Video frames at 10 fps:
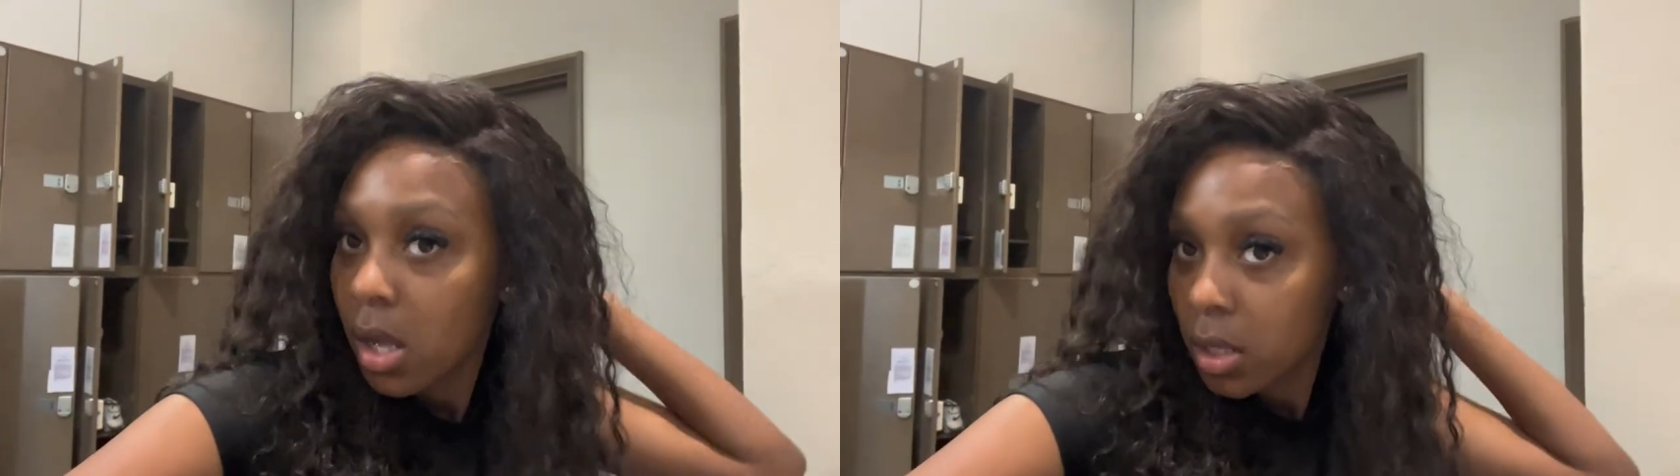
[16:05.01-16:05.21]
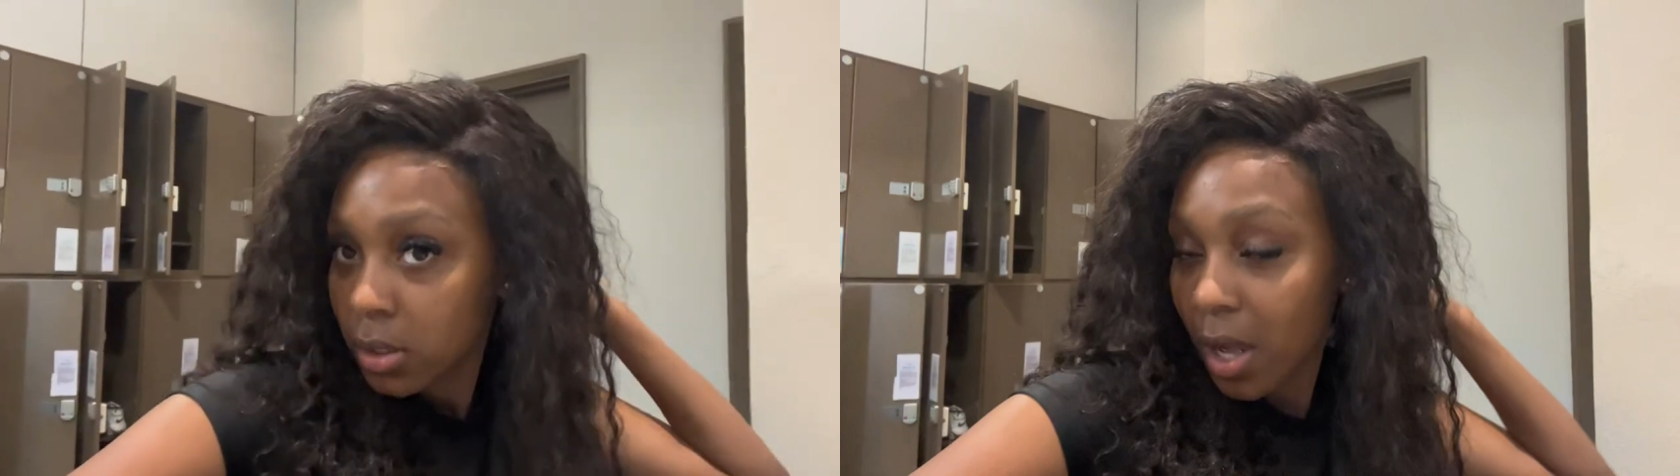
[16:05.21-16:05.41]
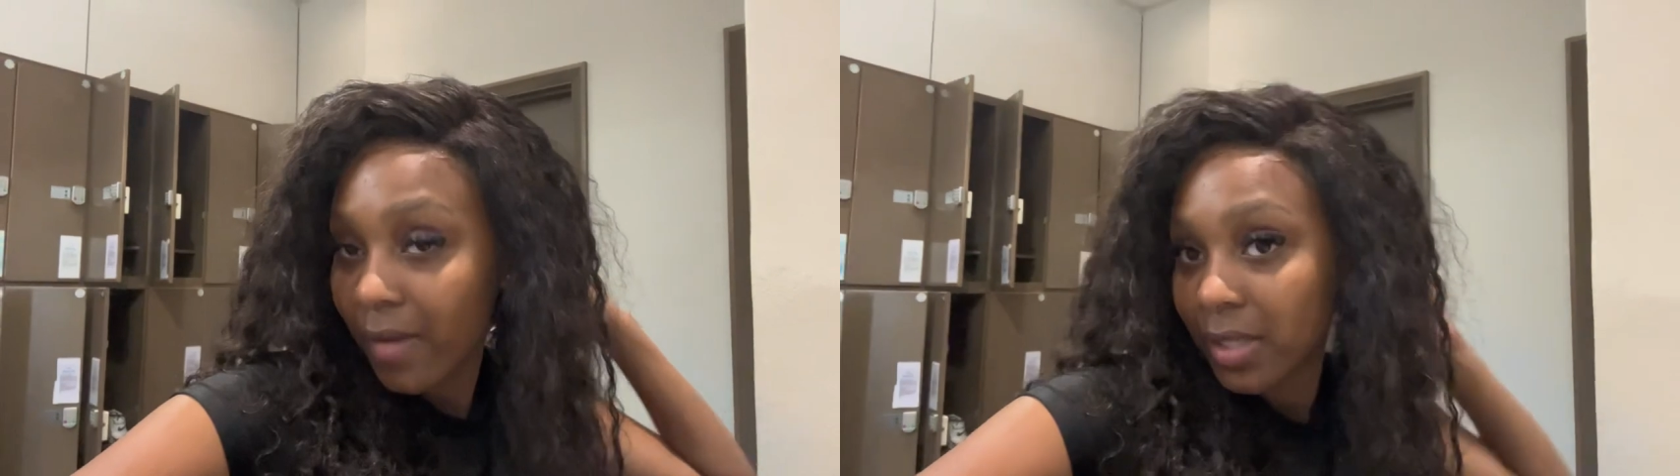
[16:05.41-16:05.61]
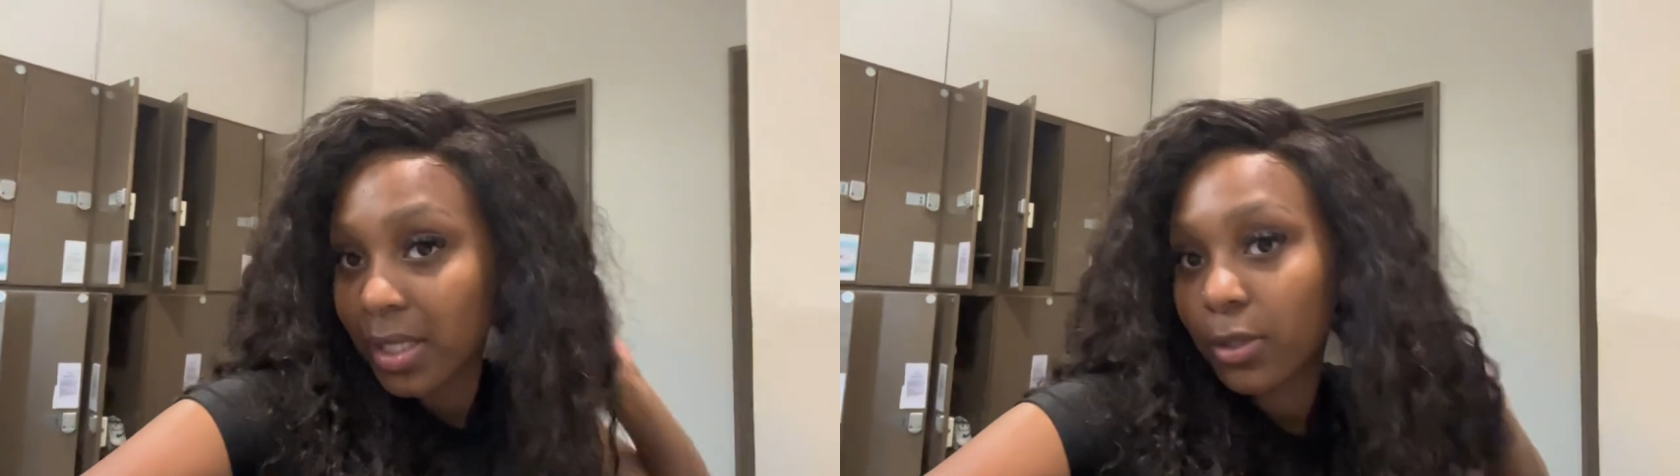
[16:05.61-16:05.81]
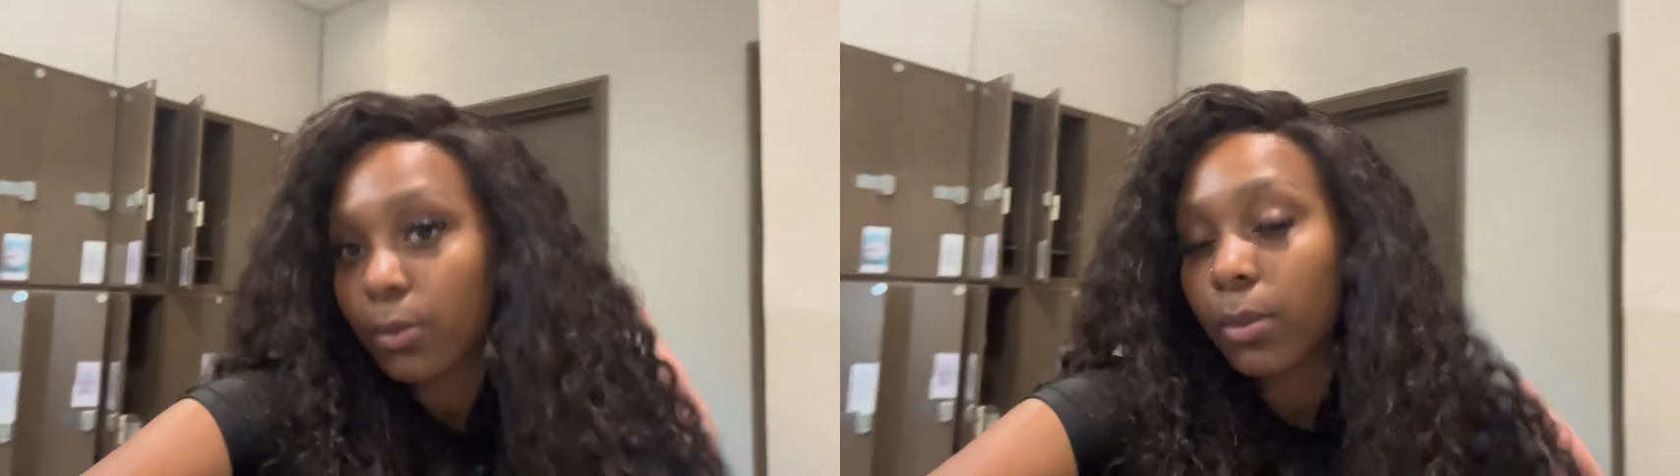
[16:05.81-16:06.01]
So obviously
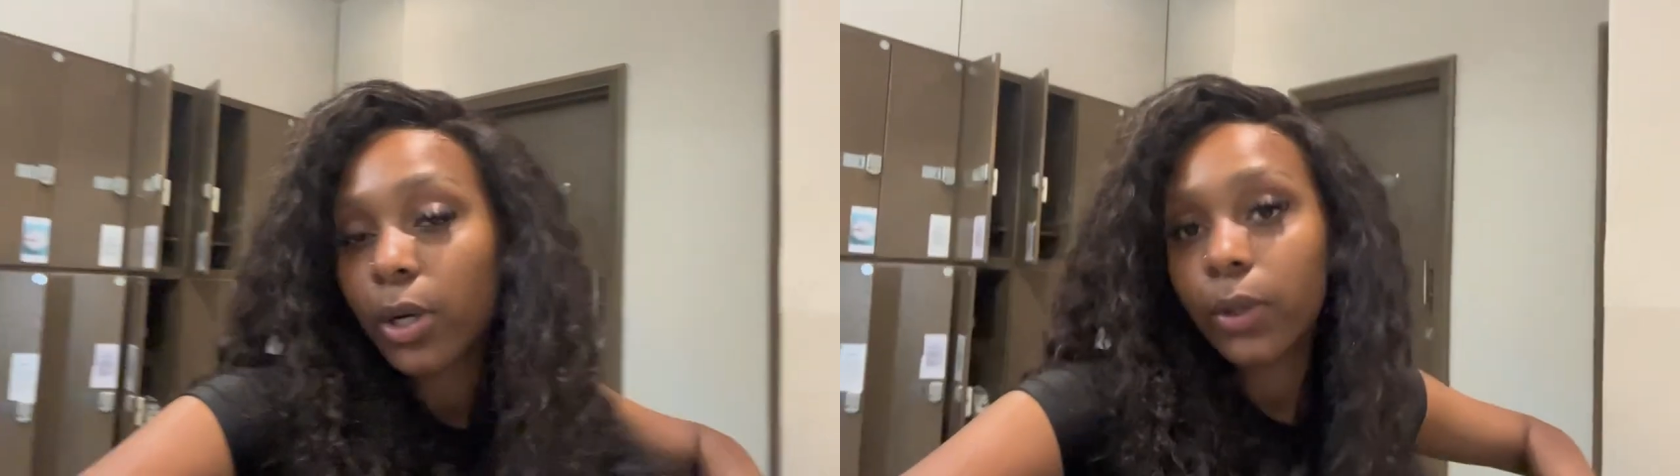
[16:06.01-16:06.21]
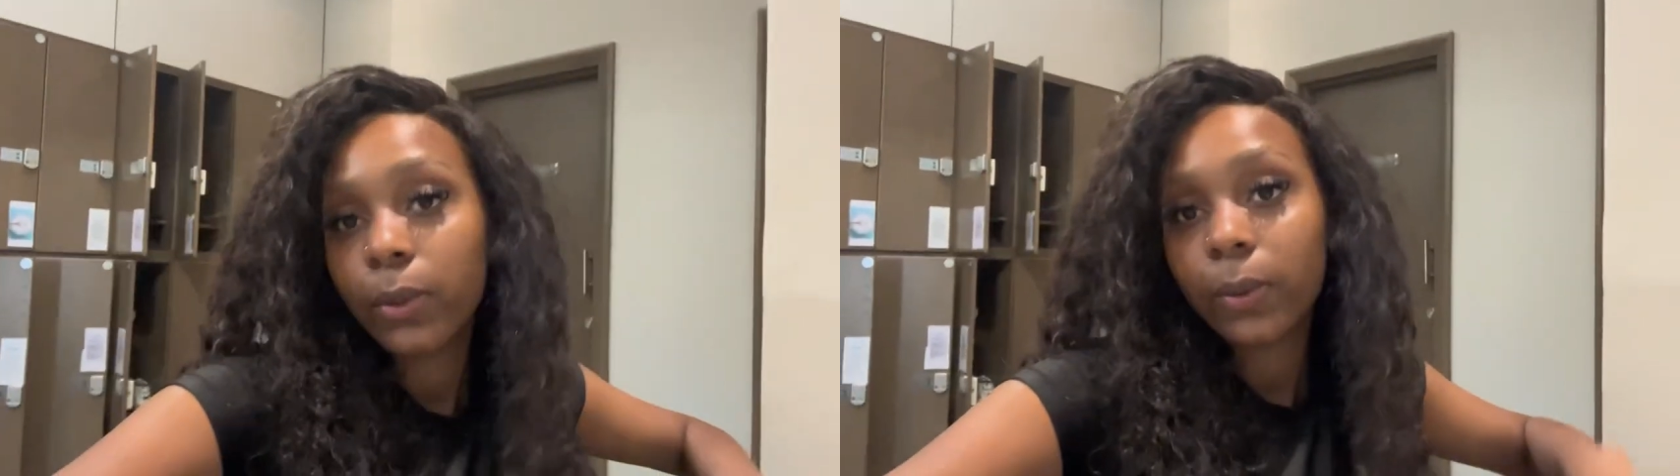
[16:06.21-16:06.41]
tomorrow